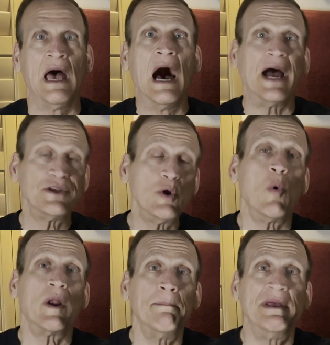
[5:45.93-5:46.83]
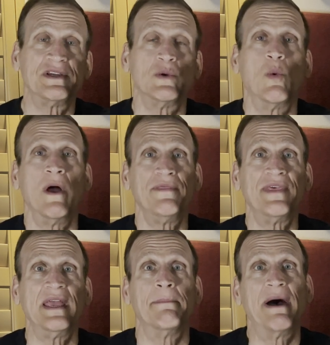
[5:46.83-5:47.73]
I do want to mention one
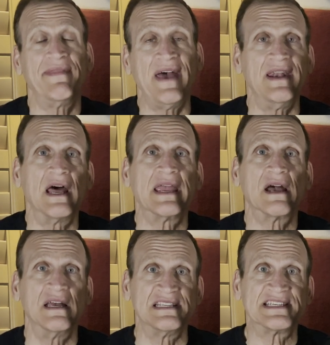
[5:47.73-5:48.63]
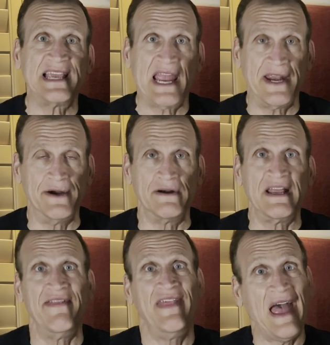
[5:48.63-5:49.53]
thing about that Nikon scanner,
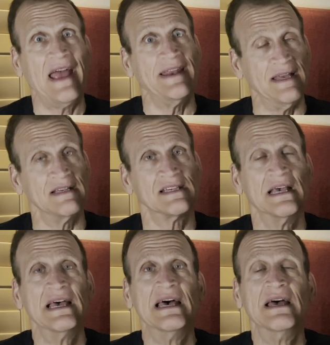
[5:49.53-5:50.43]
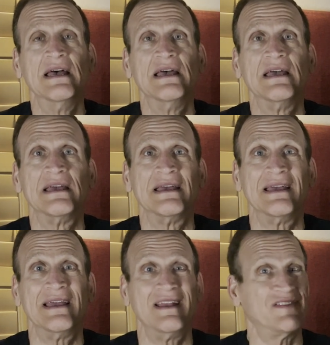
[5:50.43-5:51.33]
and that is
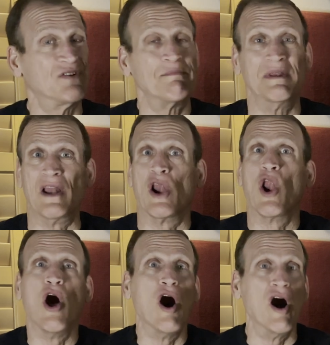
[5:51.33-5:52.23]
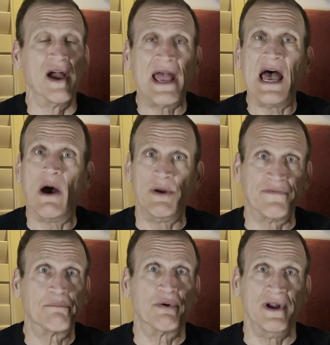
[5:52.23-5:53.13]
it's been long out of
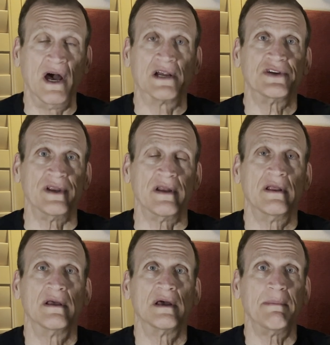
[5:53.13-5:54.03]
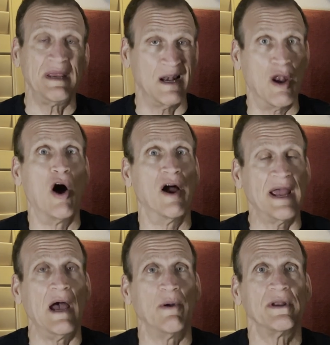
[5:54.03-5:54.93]
production. I mean, long
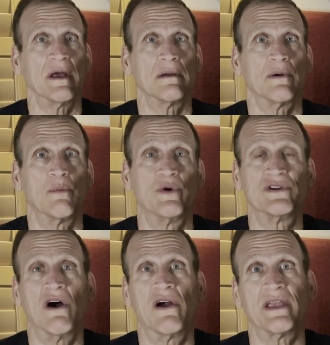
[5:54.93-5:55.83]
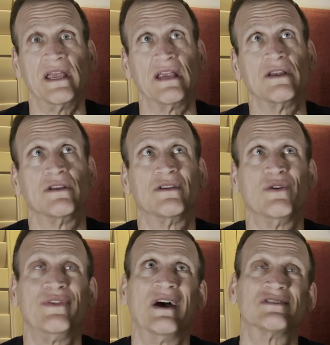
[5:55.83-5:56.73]
out. We're talking
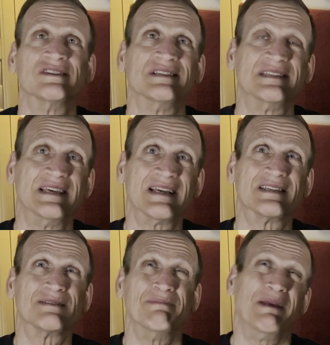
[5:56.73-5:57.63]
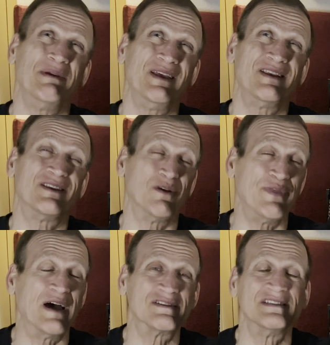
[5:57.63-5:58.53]
2006, maybe
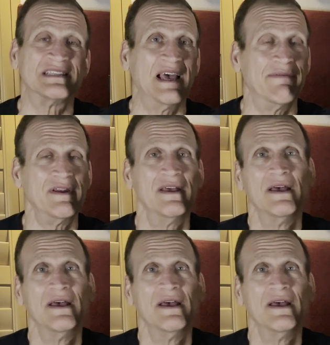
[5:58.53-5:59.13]
2007.